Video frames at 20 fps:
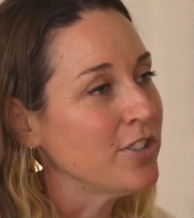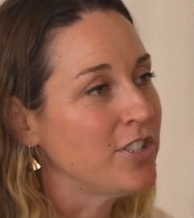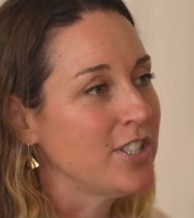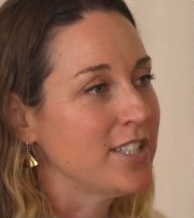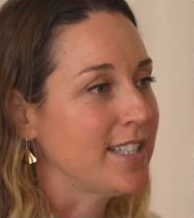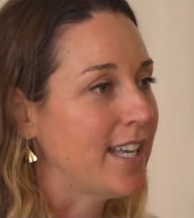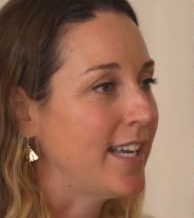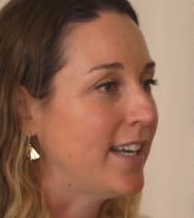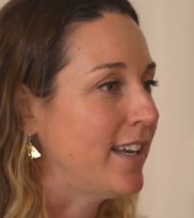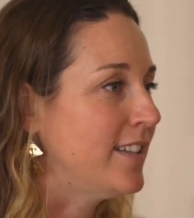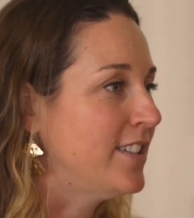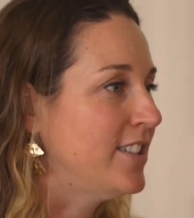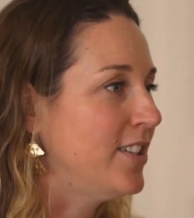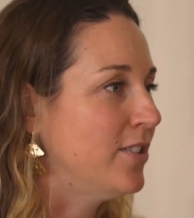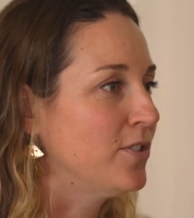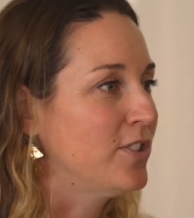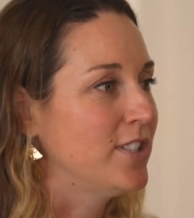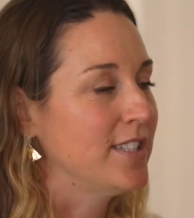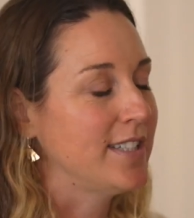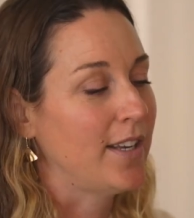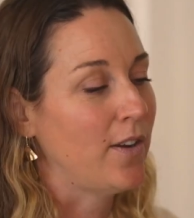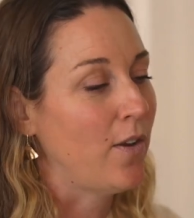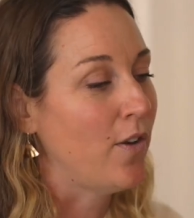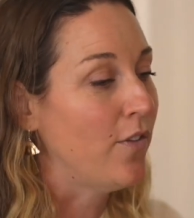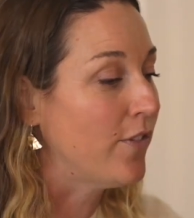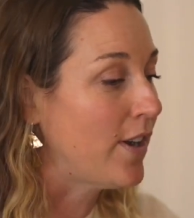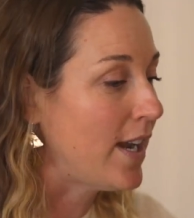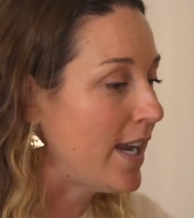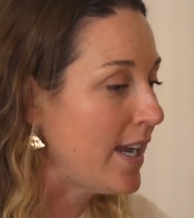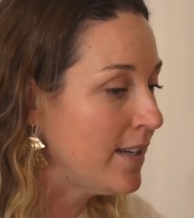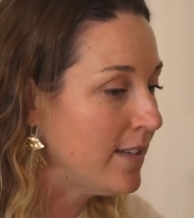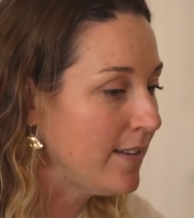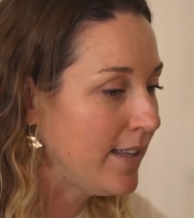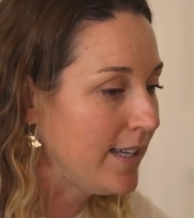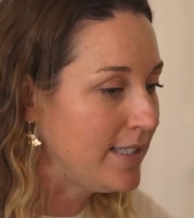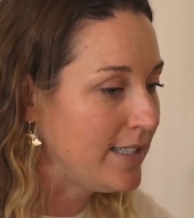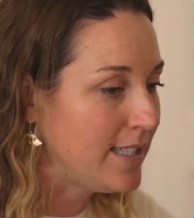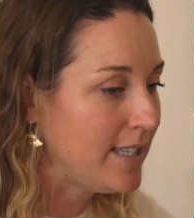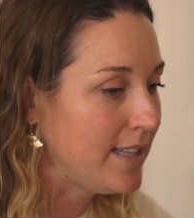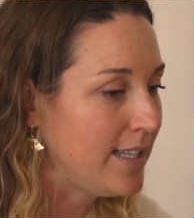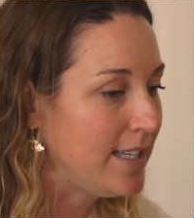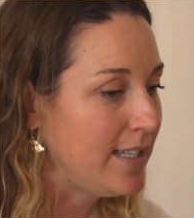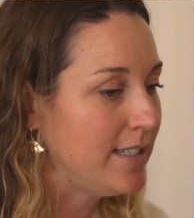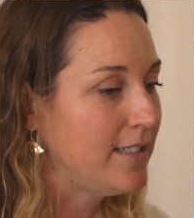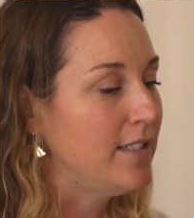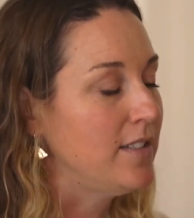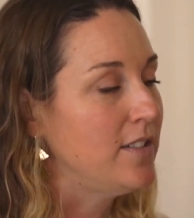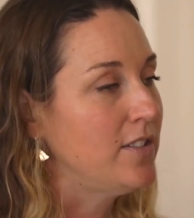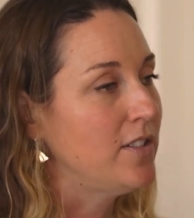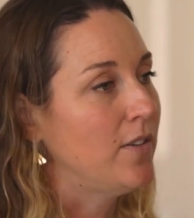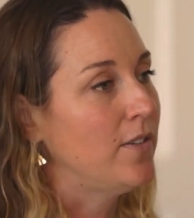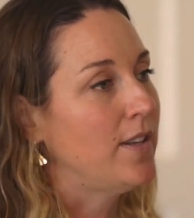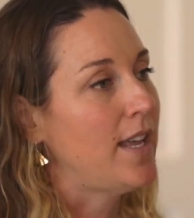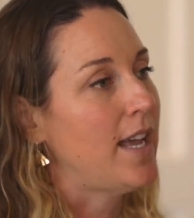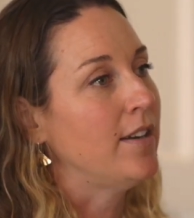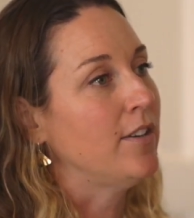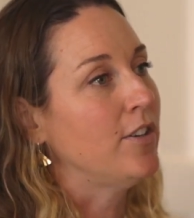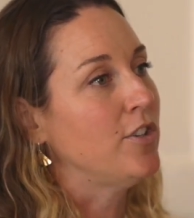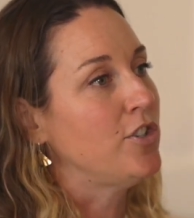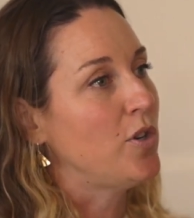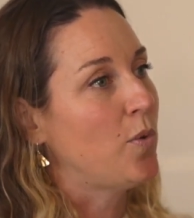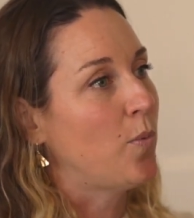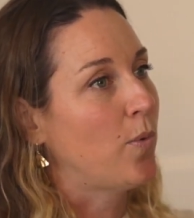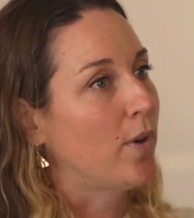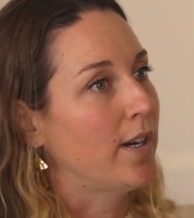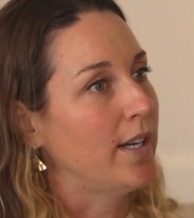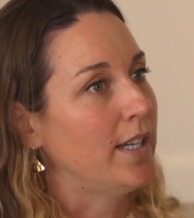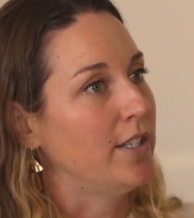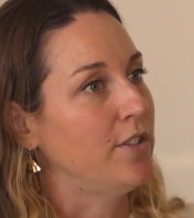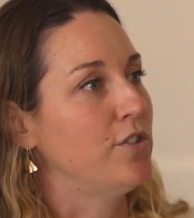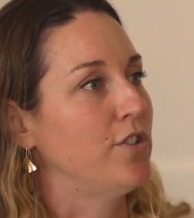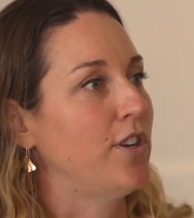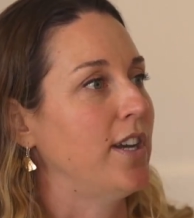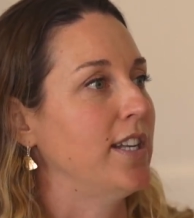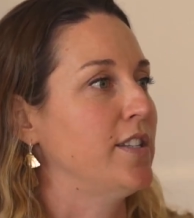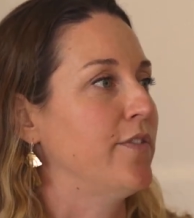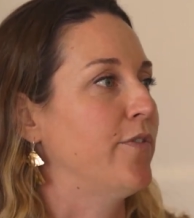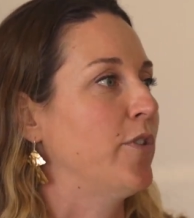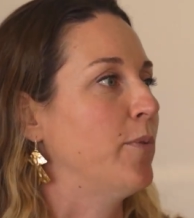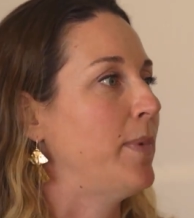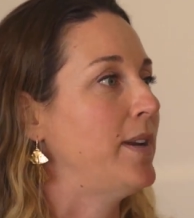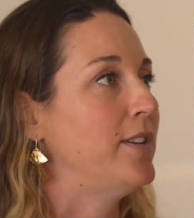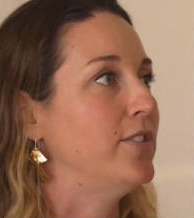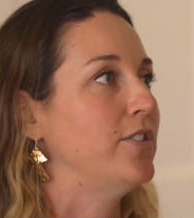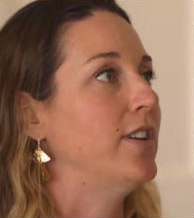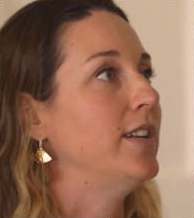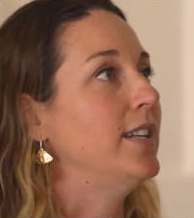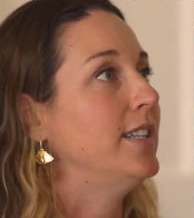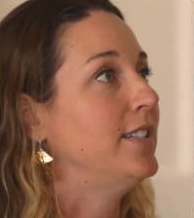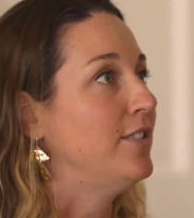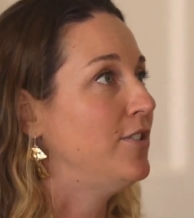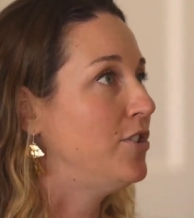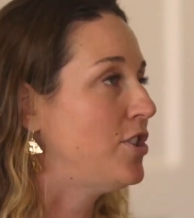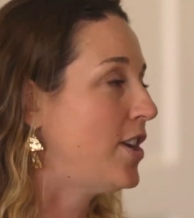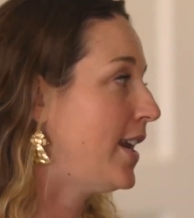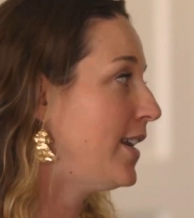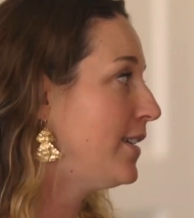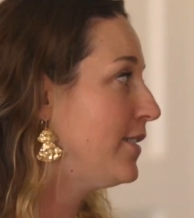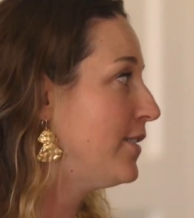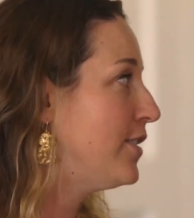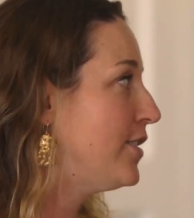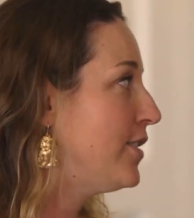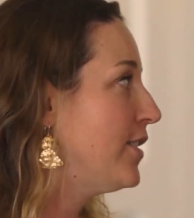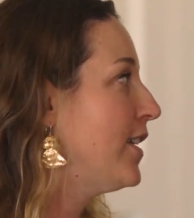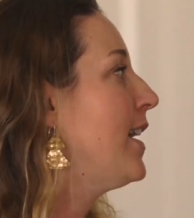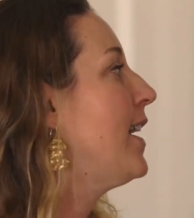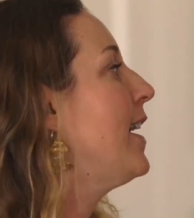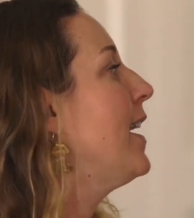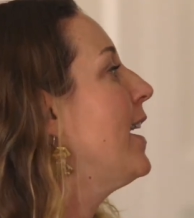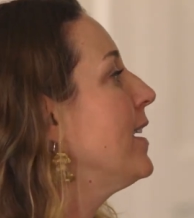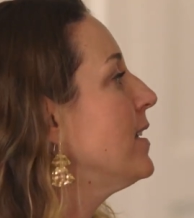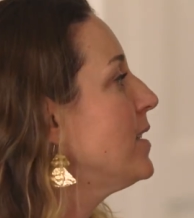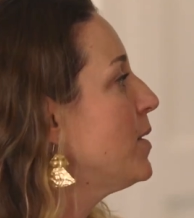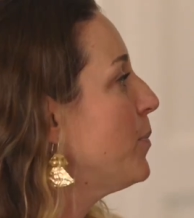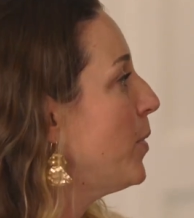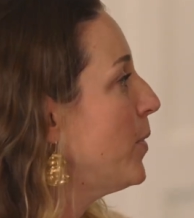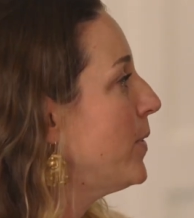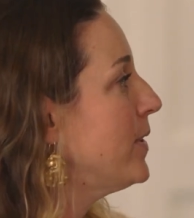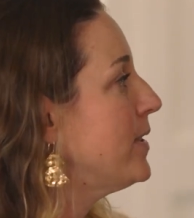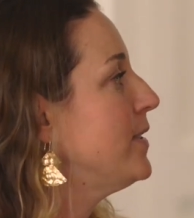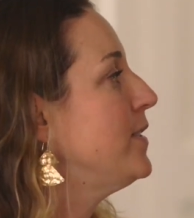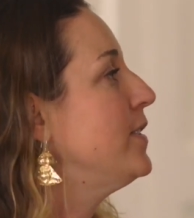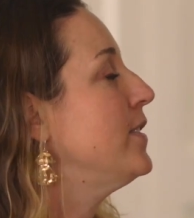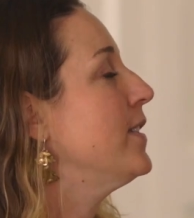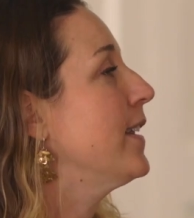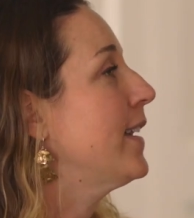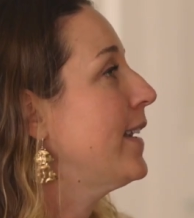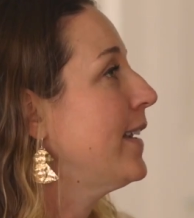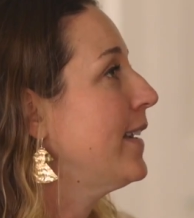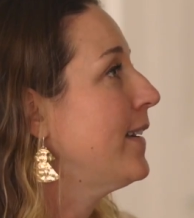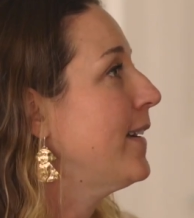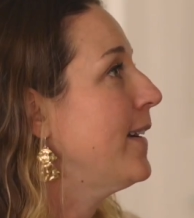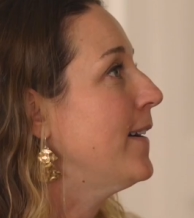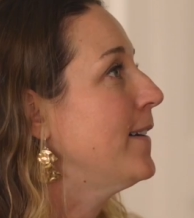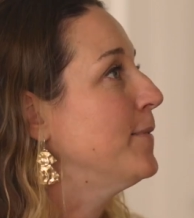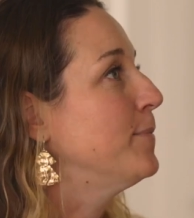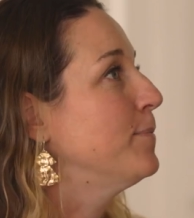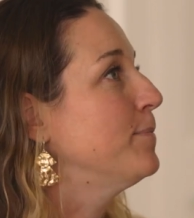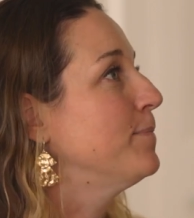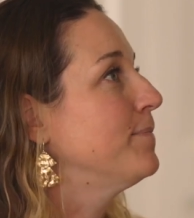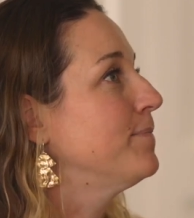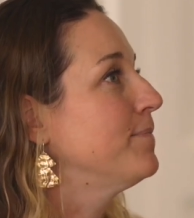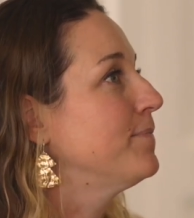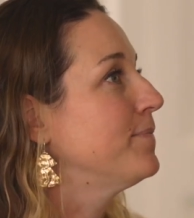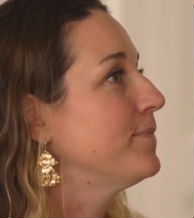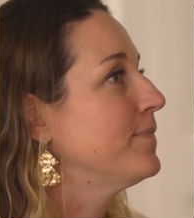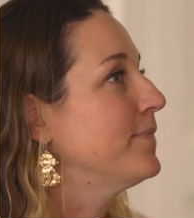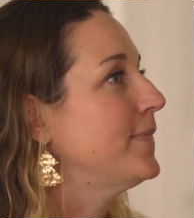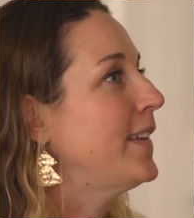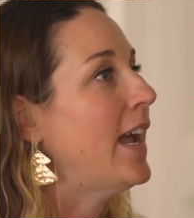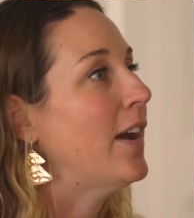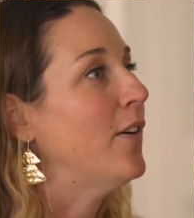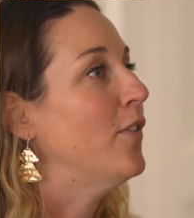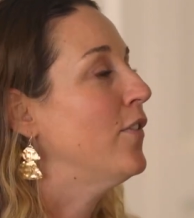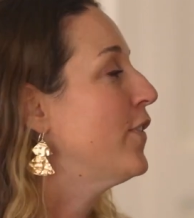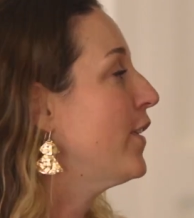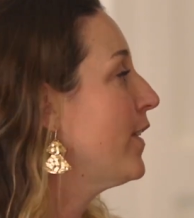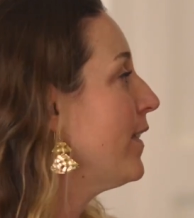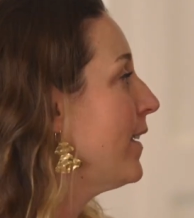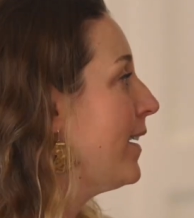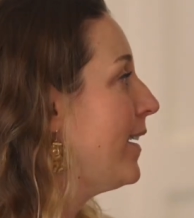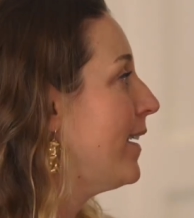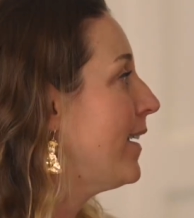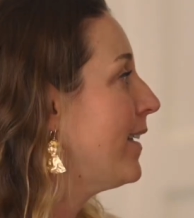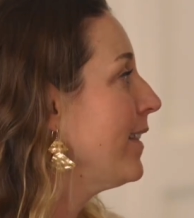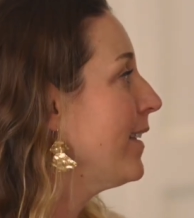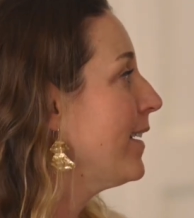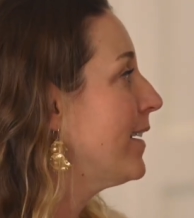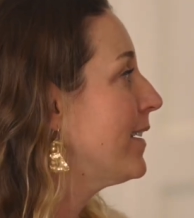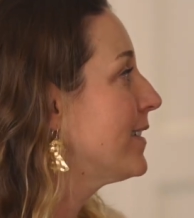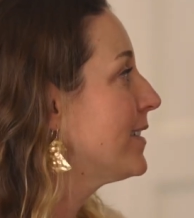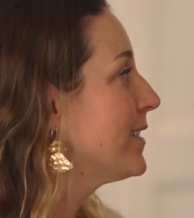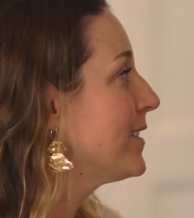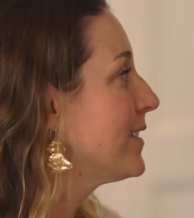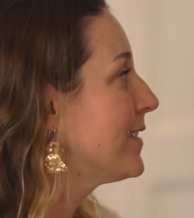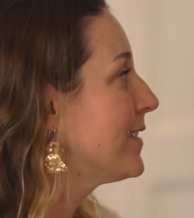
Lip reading: just like over analyzing things. And so energy work is transformation. It's change as opposed to like, overthinking things.